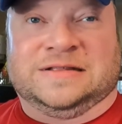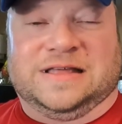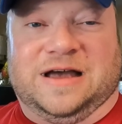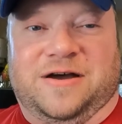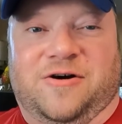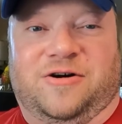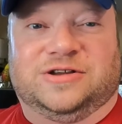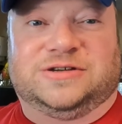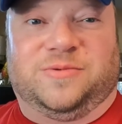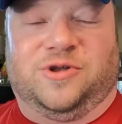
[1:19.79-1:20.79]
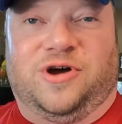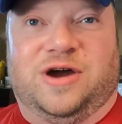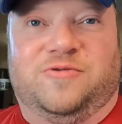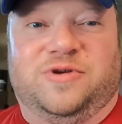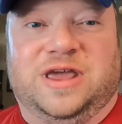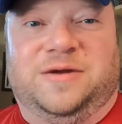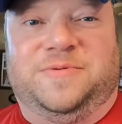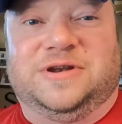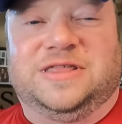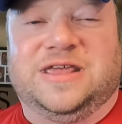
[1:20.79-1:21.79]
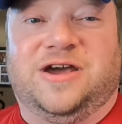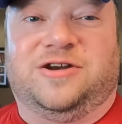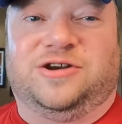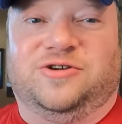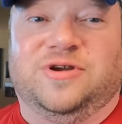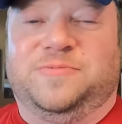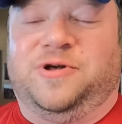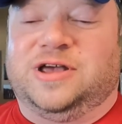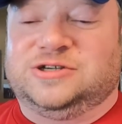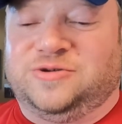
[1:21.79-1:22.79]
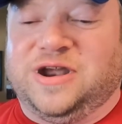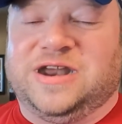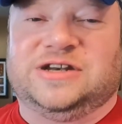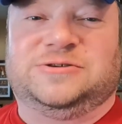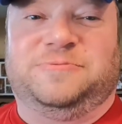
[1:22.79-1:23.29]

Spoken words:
all summer long when we get up into the 100-degree plus range.